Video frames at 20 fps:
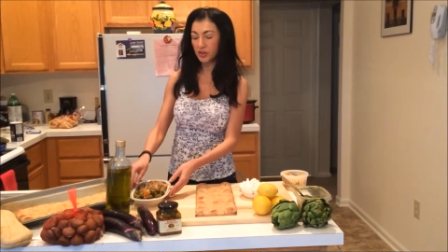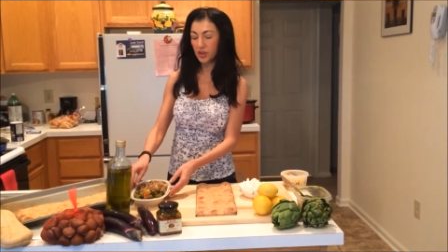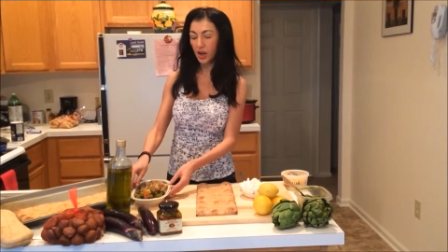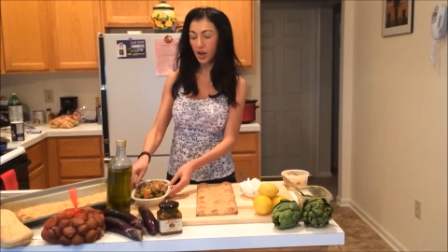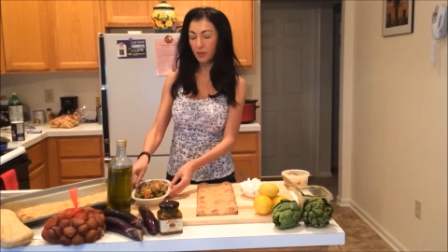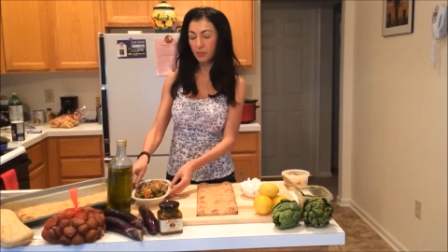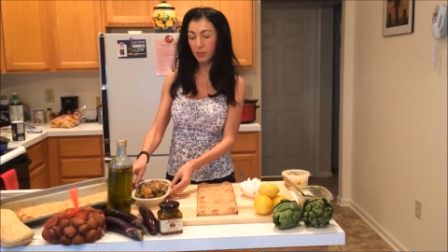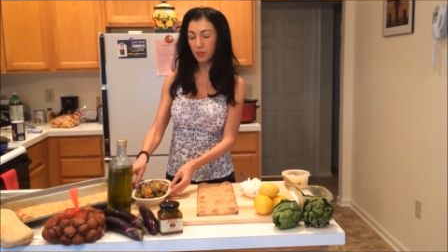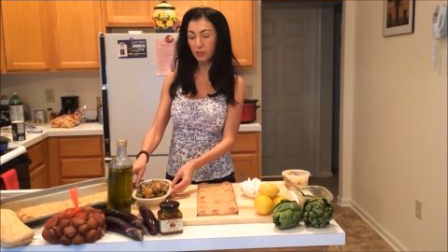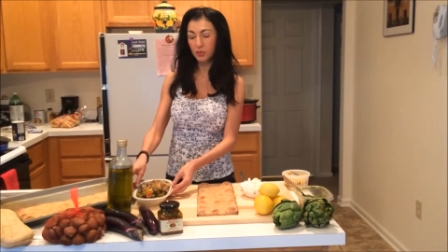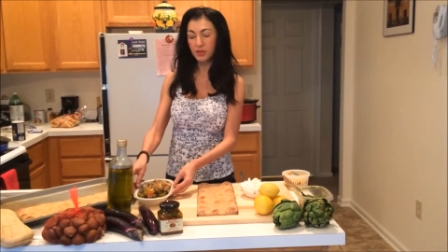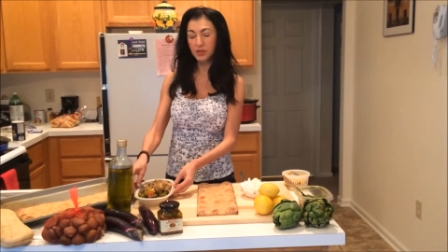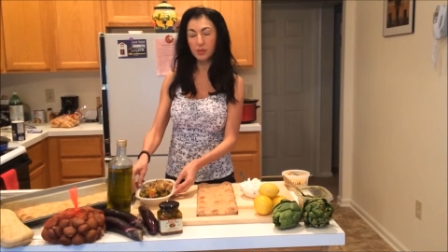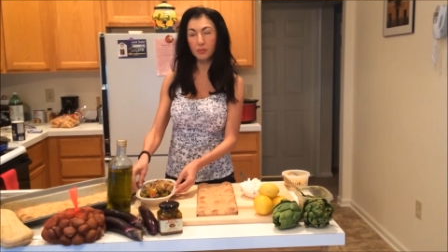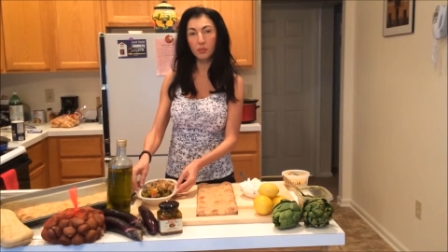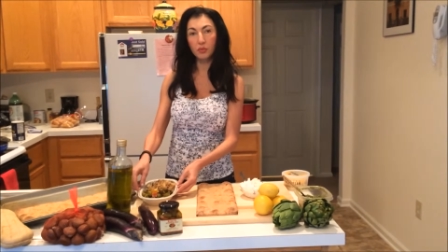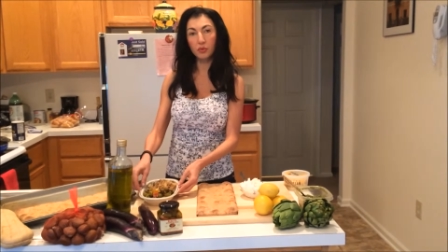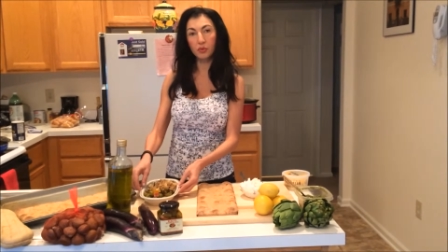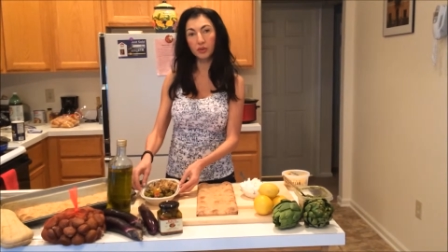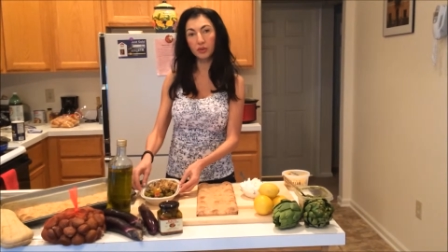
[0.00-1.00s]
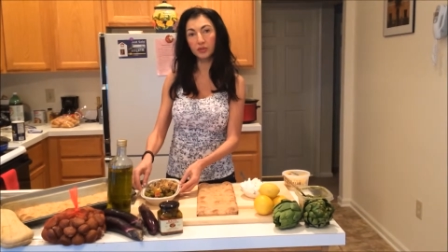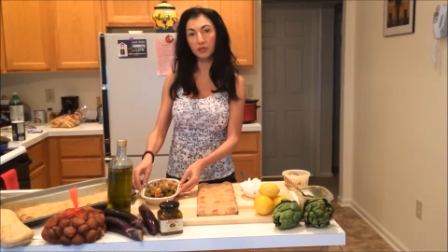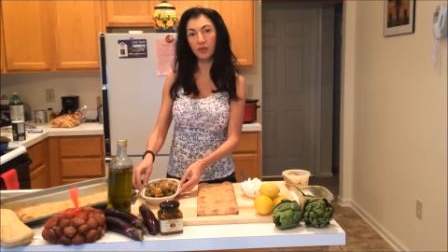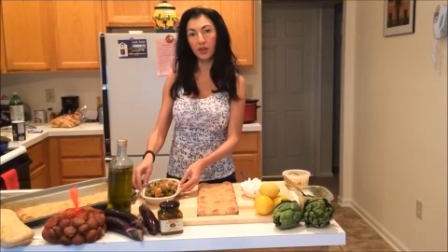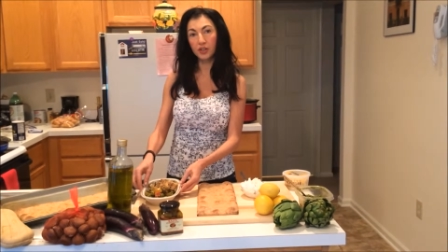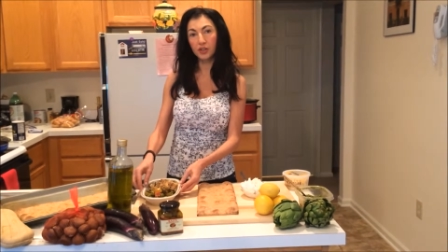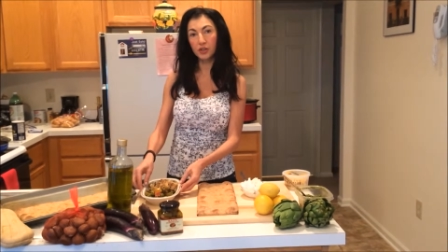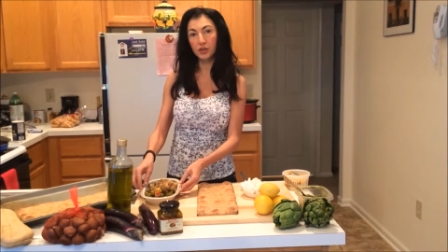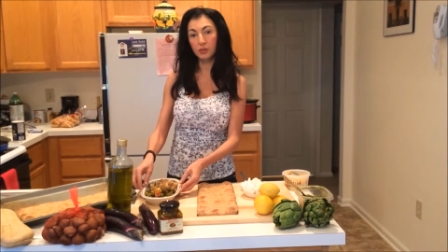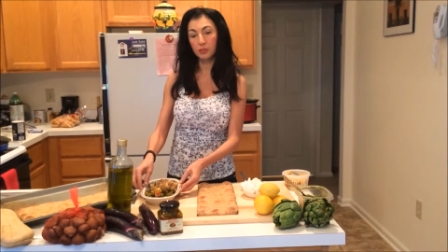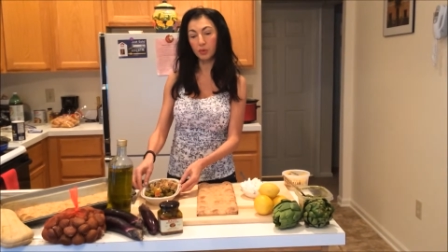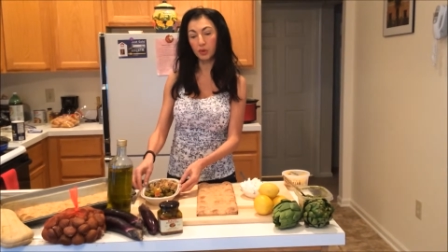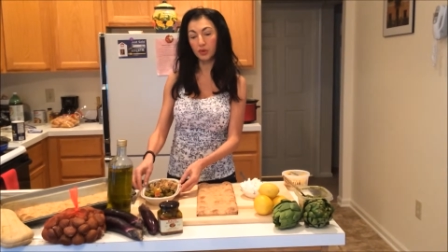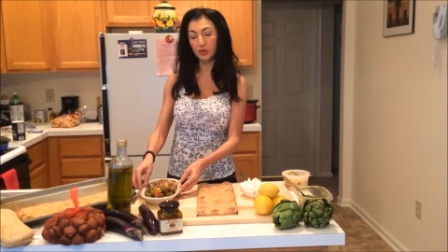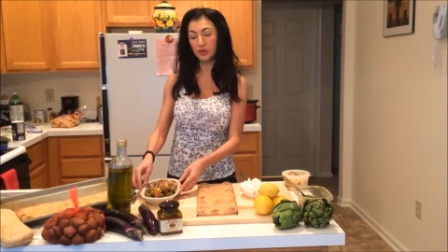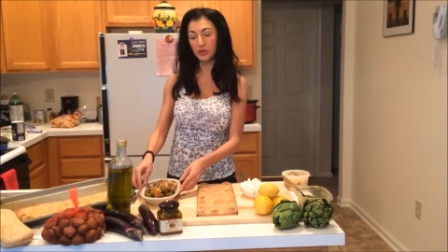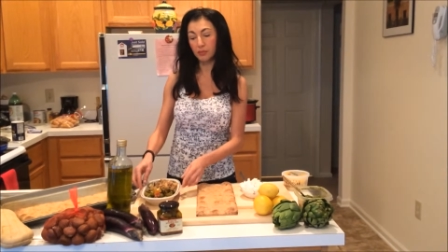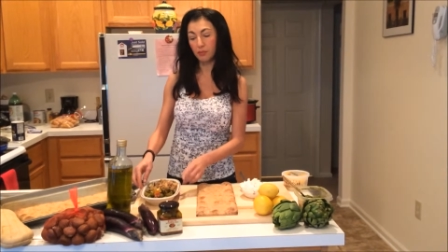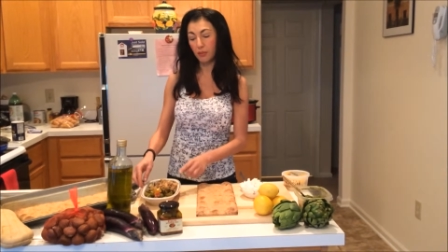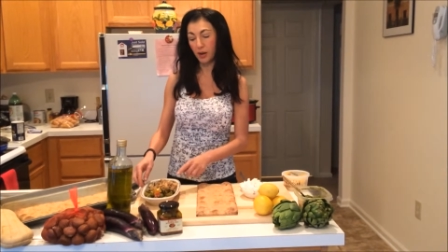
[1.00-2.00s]
top it with some grilled
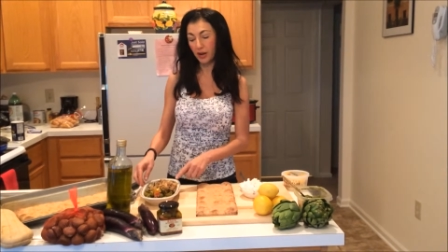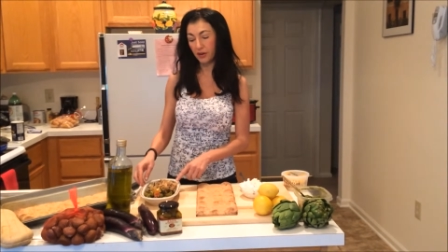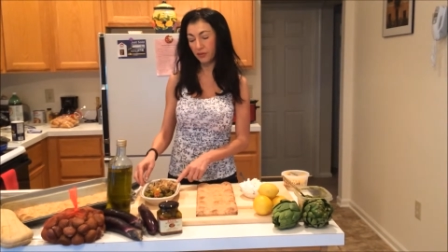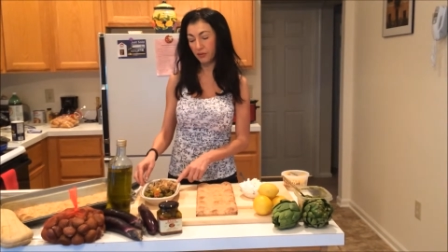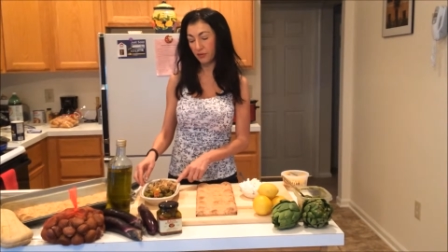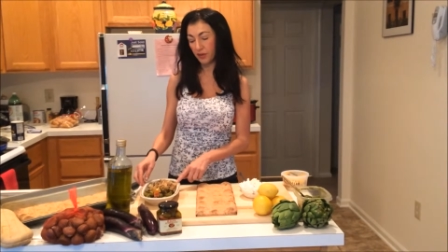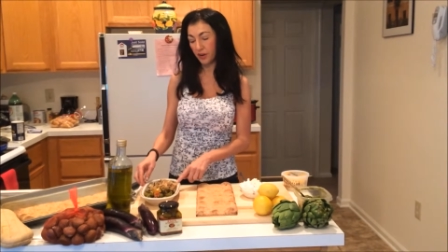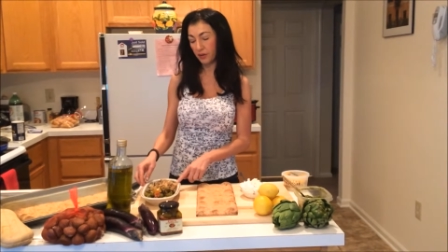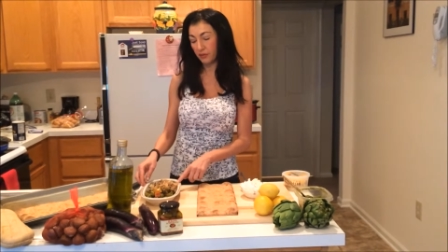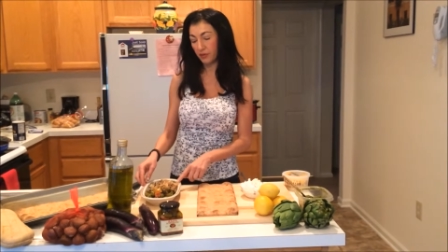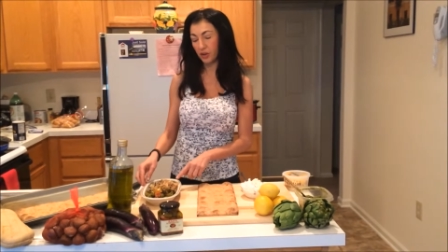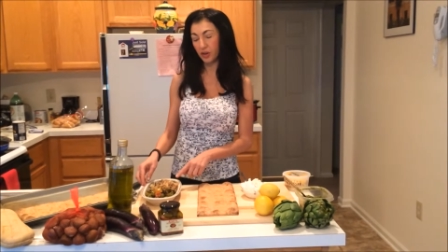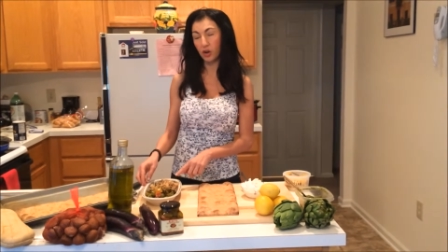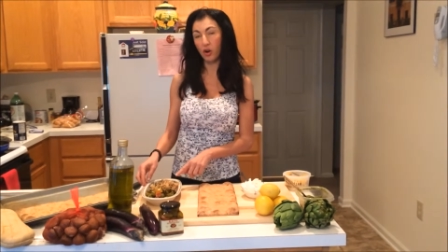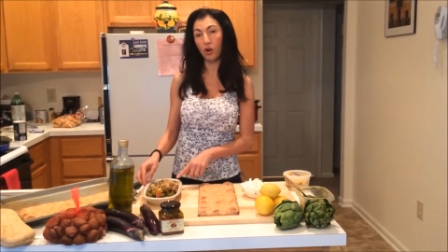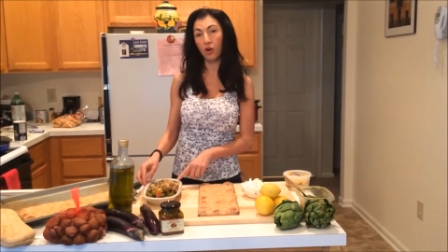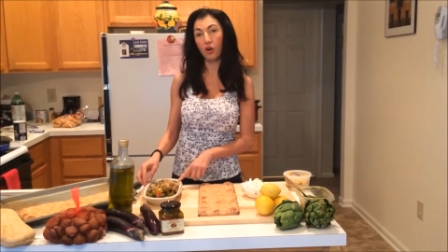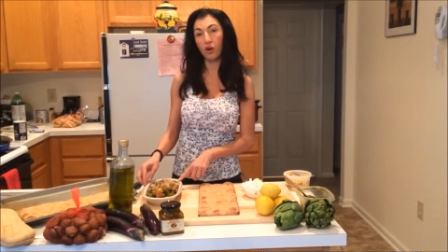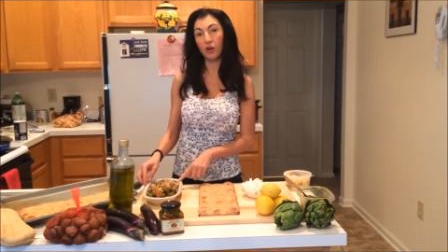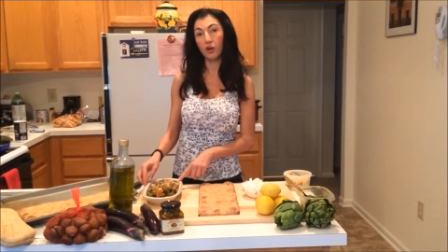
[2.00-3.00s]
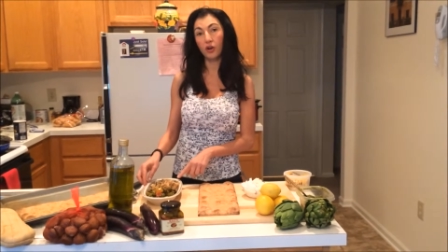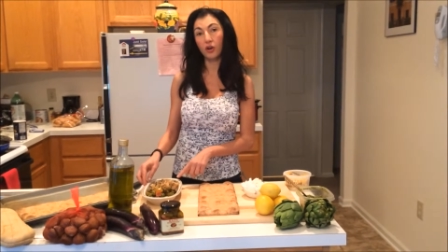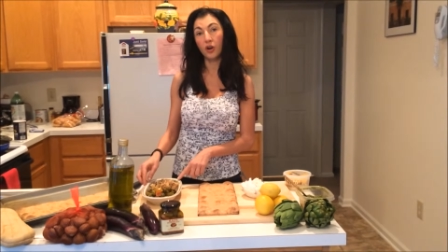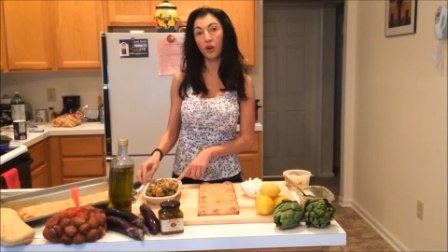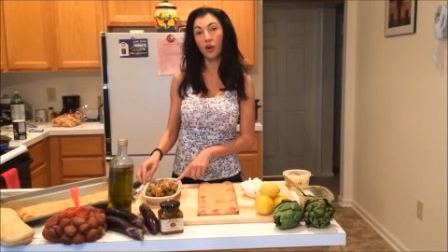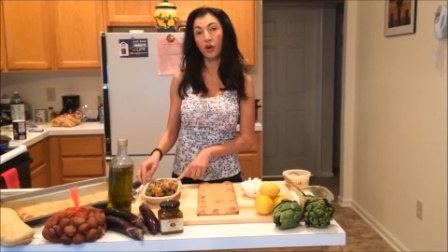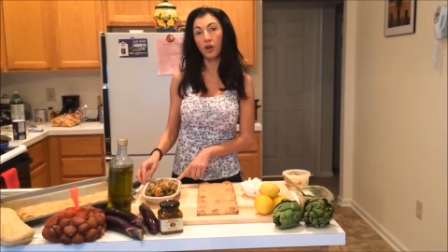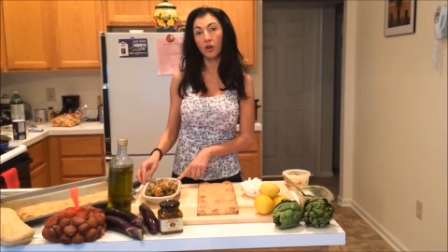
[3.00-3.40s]
vegetables, and my favorite are